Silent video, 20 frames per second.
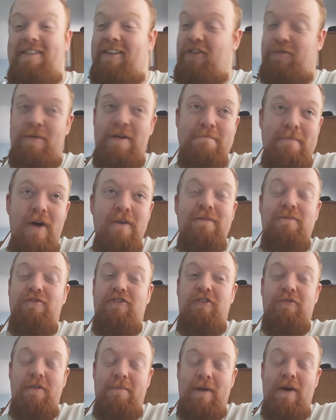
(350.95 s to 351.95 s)
since we both
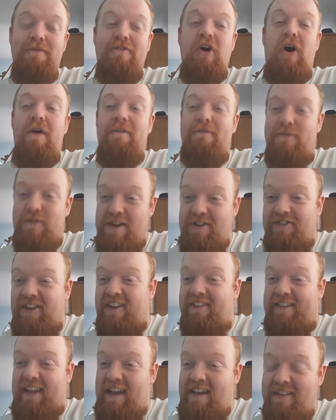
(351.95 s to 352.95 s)
got
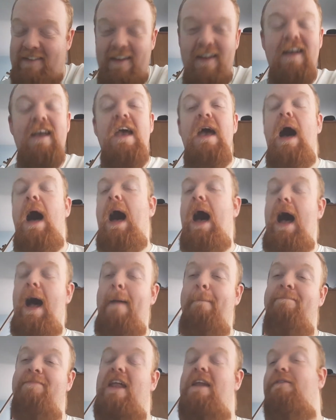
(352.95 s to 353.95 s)
360s.